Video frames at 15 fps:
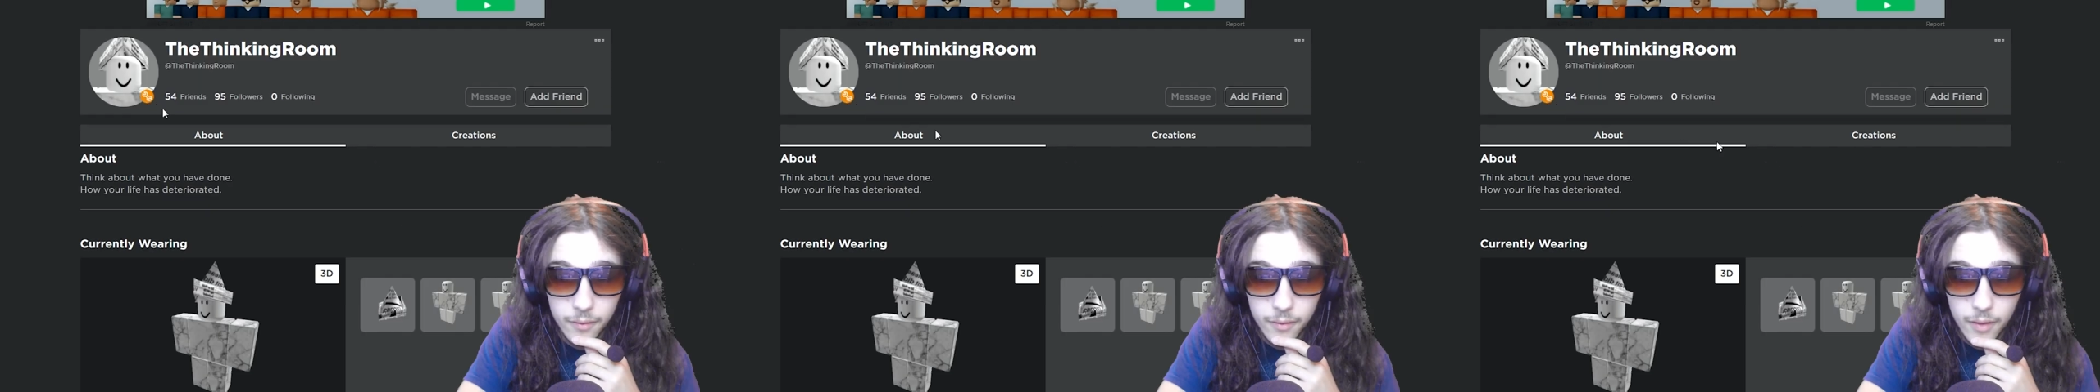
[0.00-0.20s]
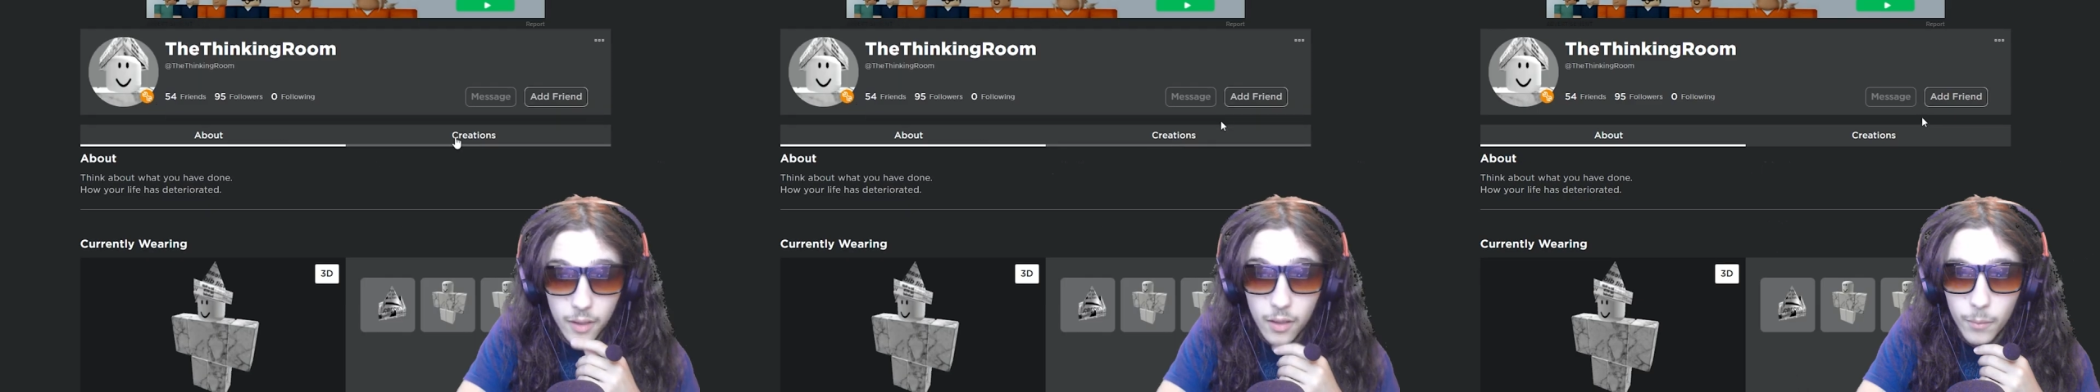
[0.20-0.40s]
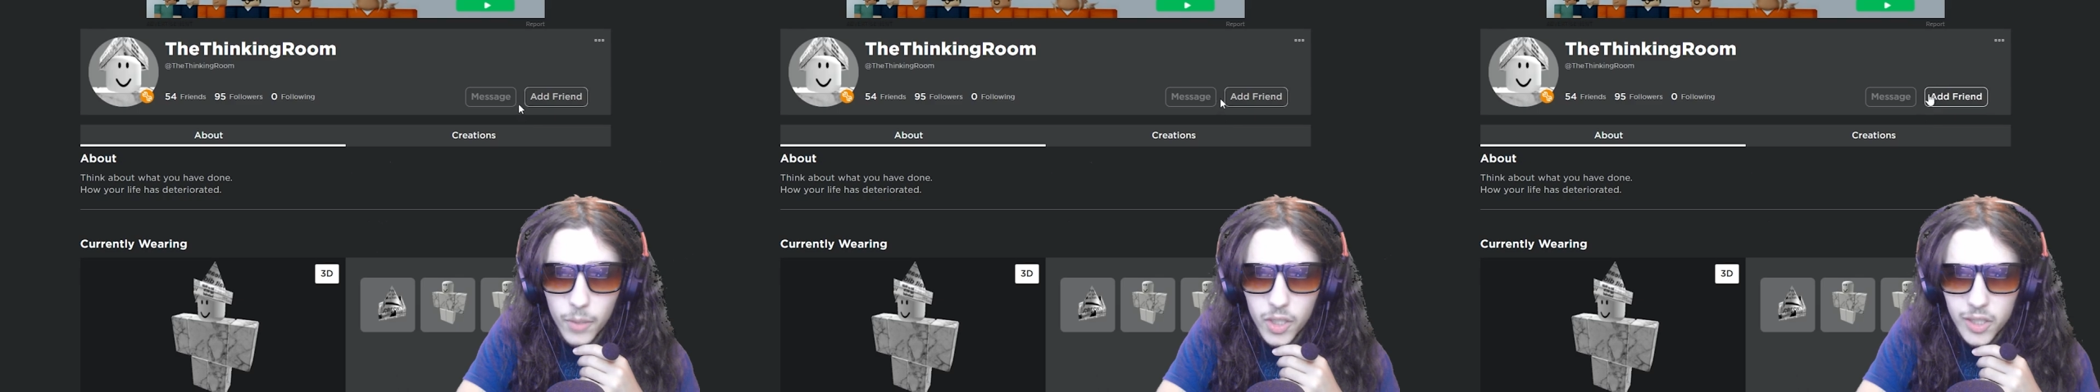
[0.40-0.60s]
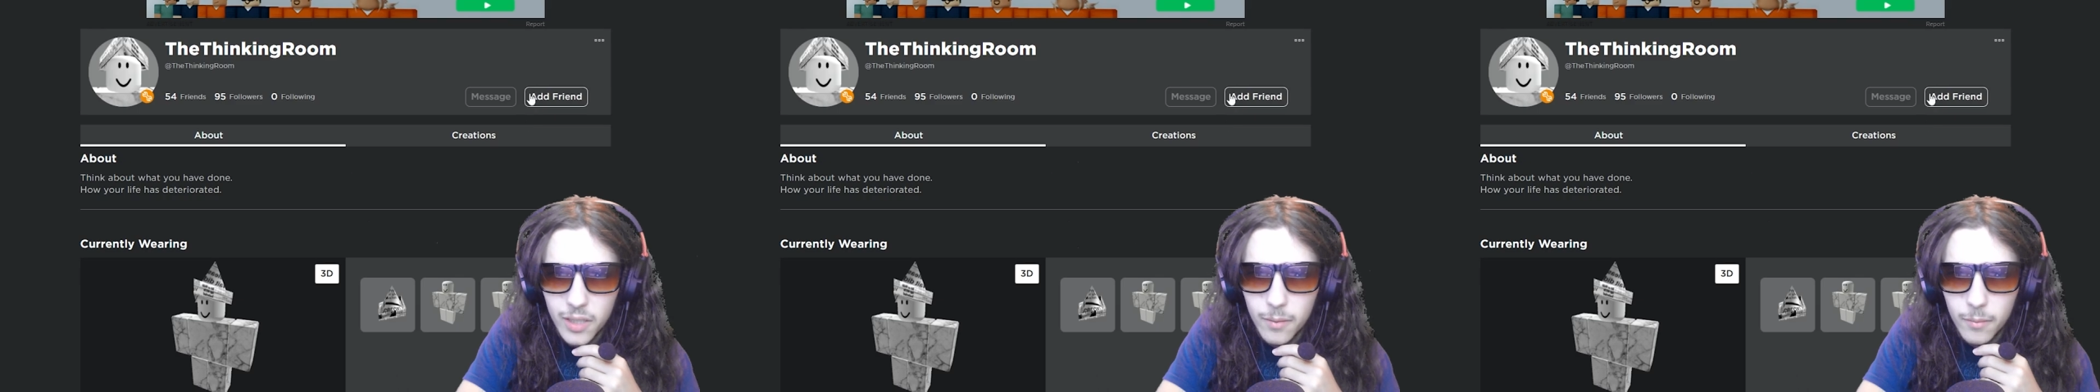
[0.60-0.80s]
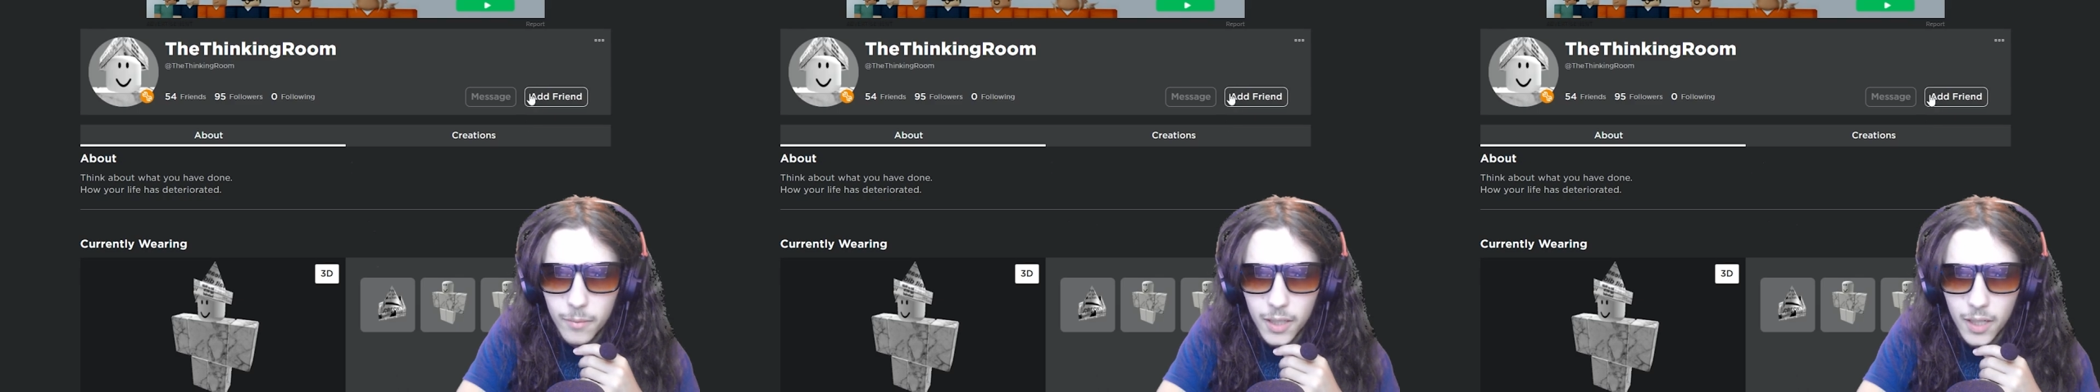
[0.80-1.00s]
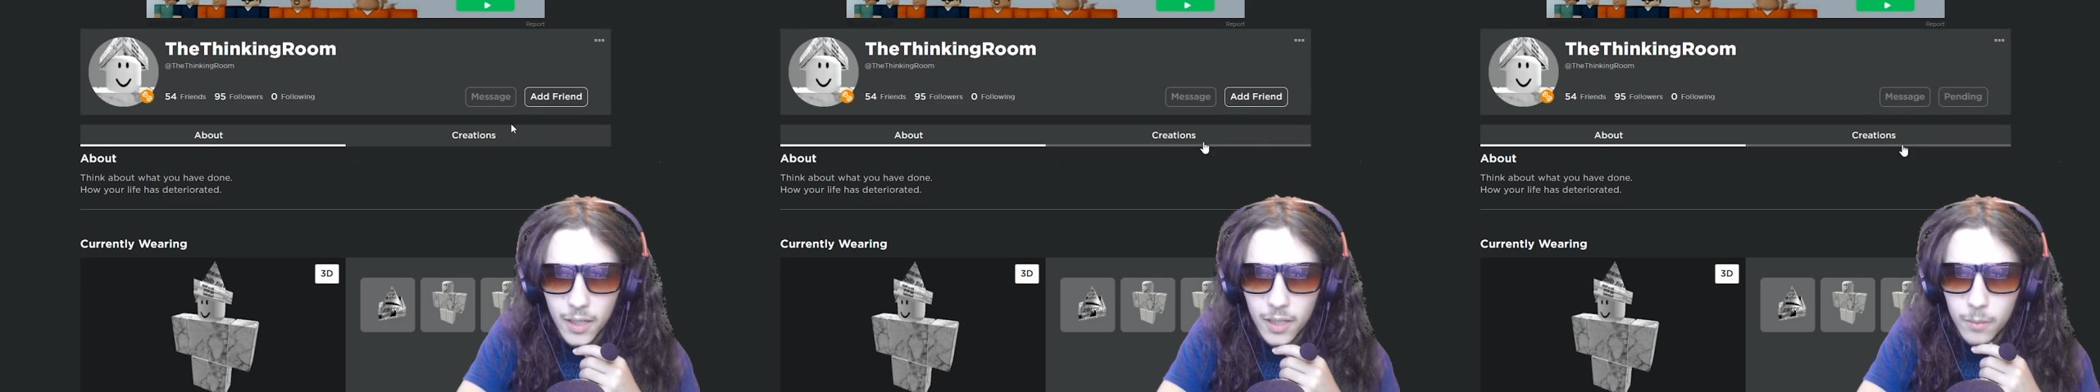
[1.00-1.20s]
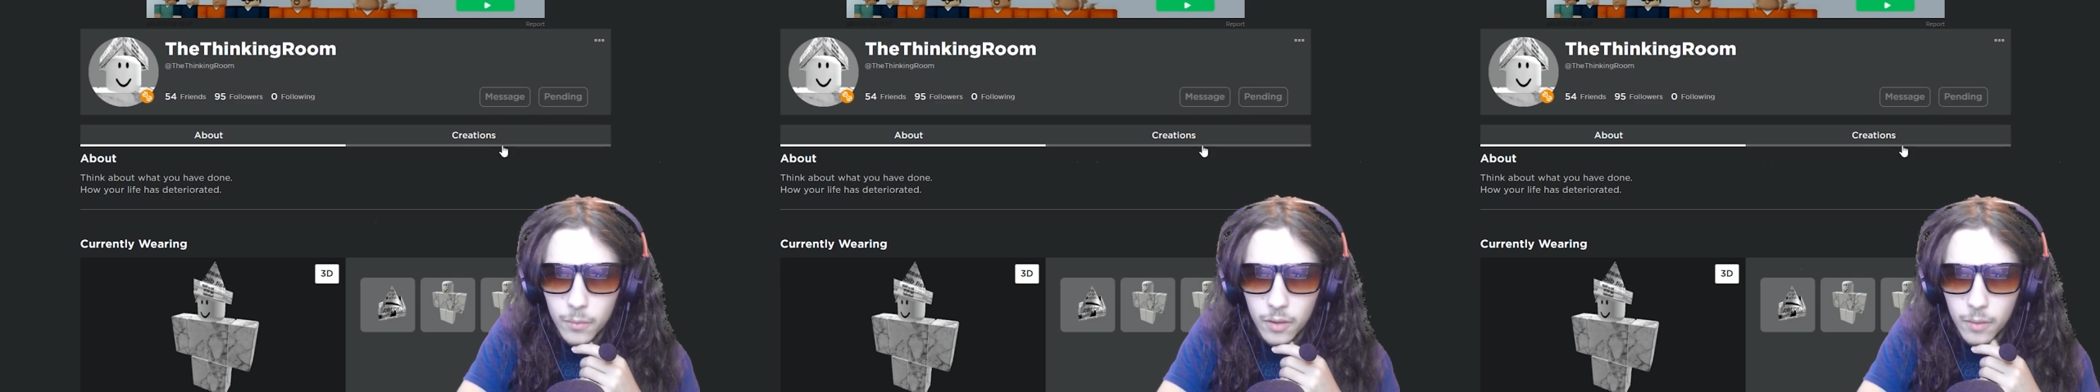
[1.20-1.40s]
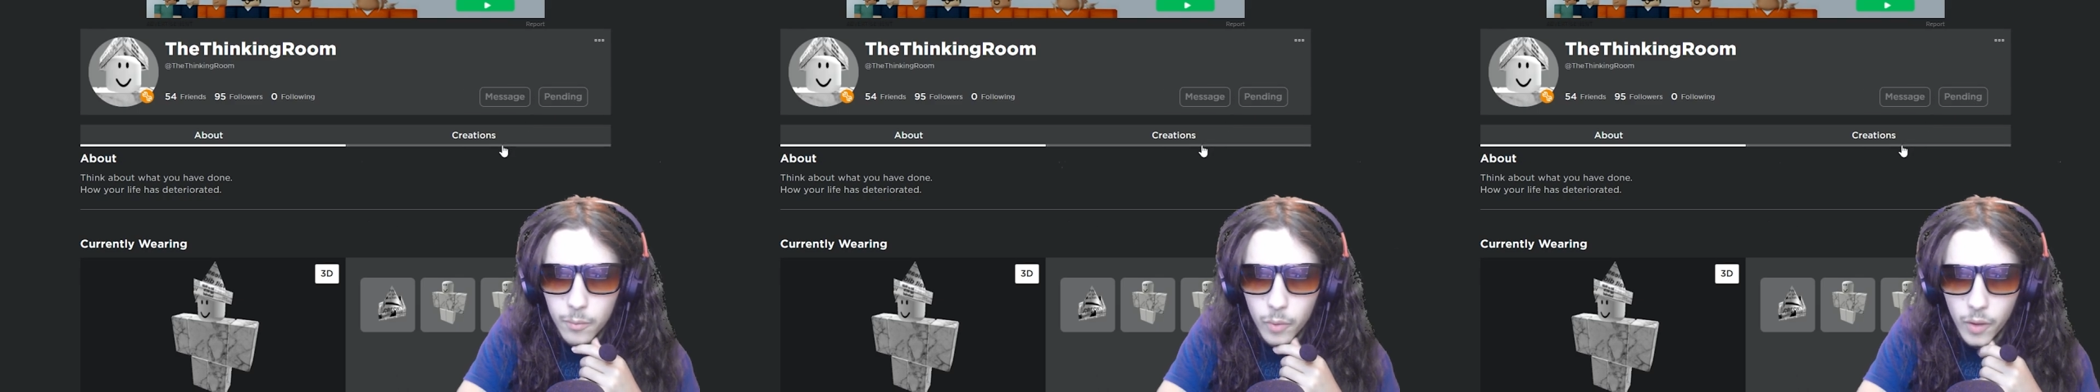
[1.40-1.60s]
Uh, I'm gonna send I'm gonna hit him
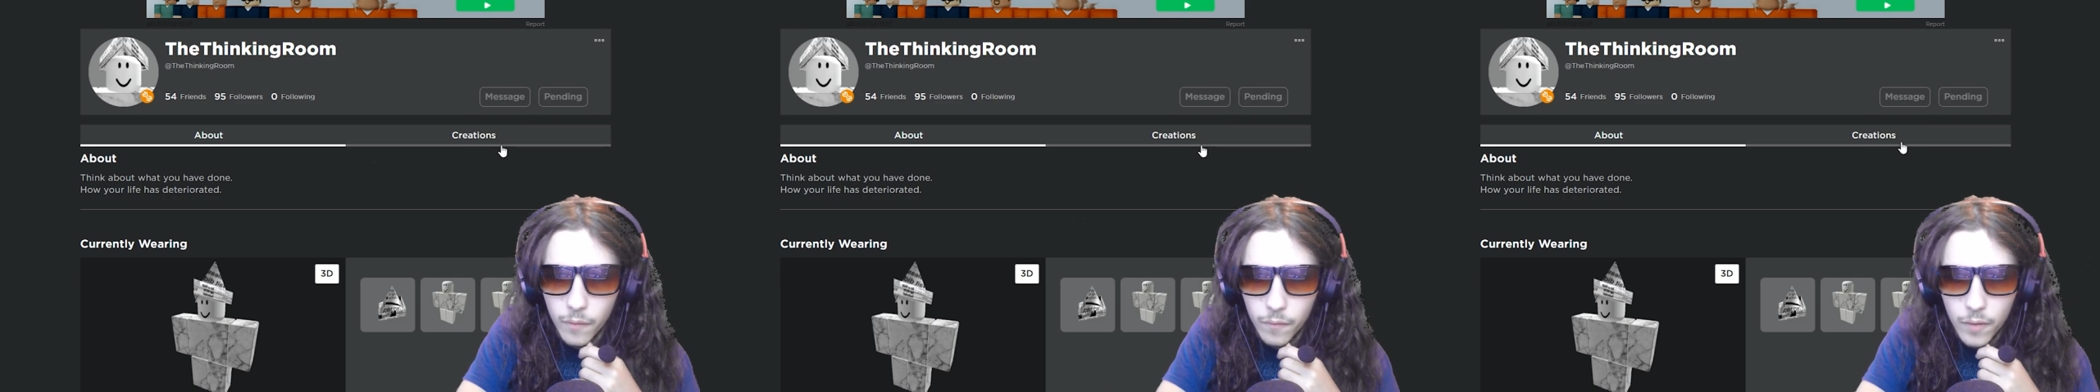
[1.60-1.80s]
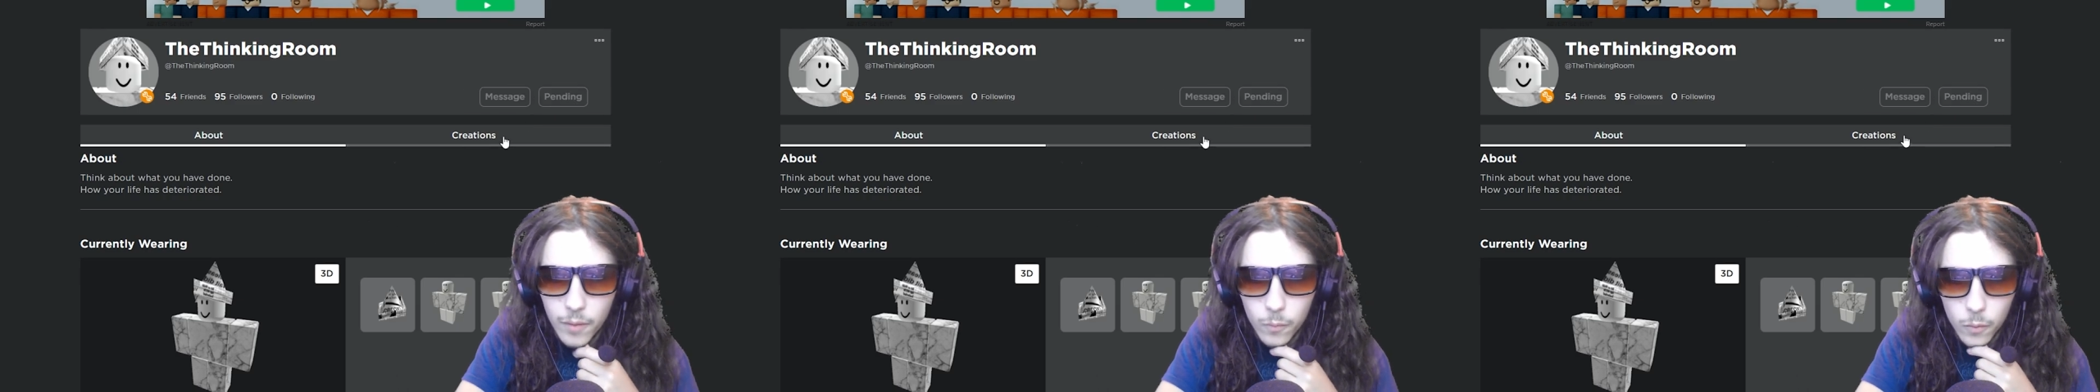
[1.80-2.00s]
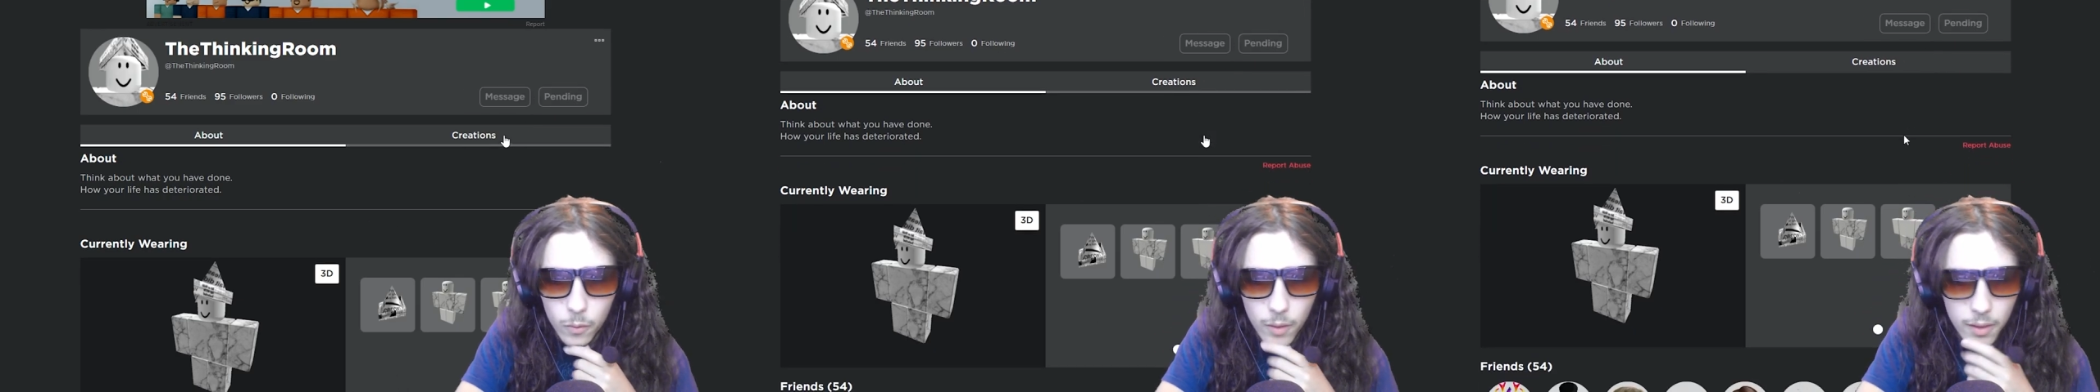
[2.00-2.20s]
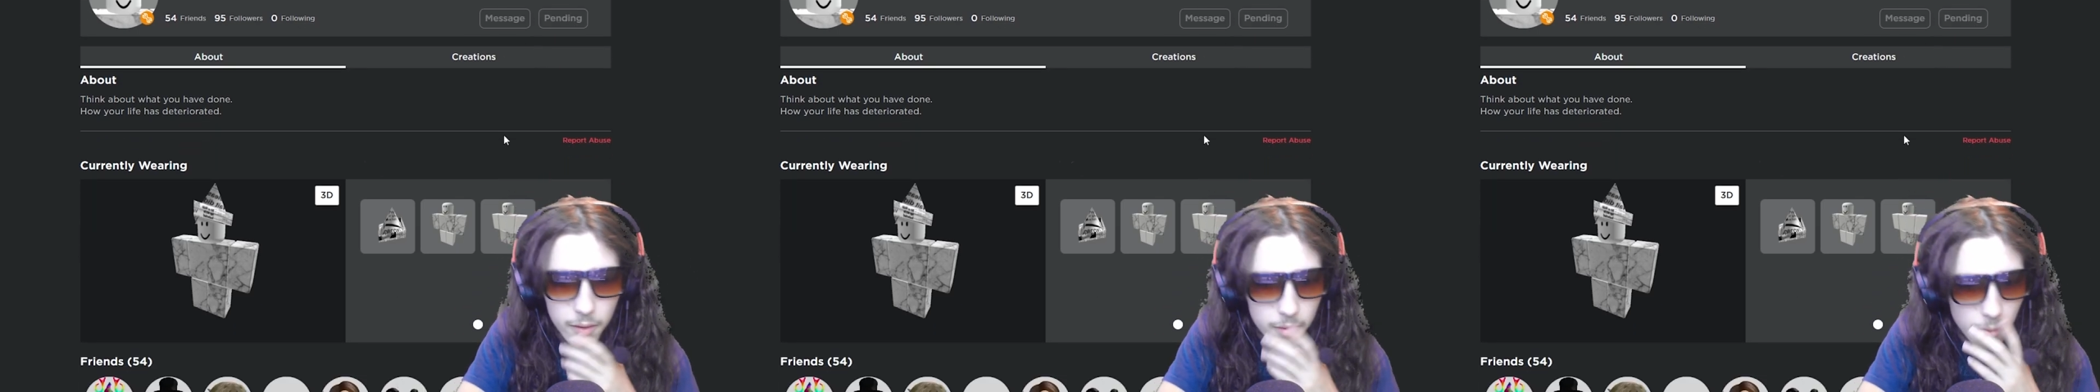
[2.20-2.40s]
up with a friend request.